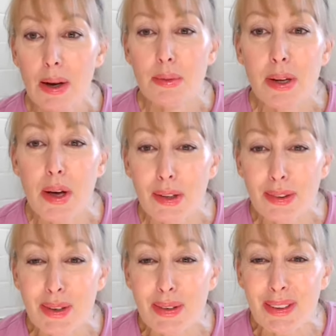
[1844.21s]
We got
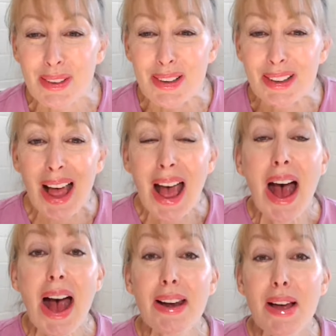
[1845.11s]
through it all,
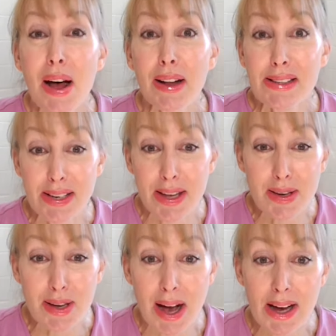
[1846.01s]
and I'll
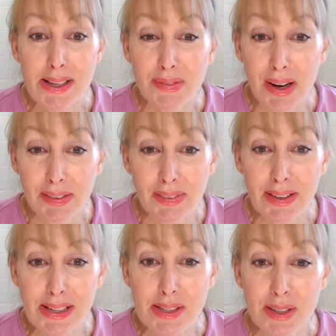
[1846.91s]
see you guys very,
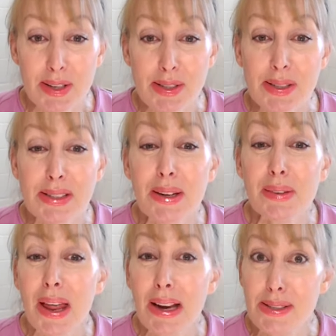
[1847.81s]
very soon. So I'll see
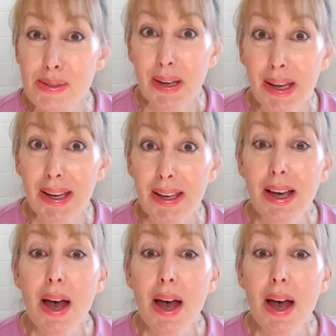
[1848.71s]
you next week,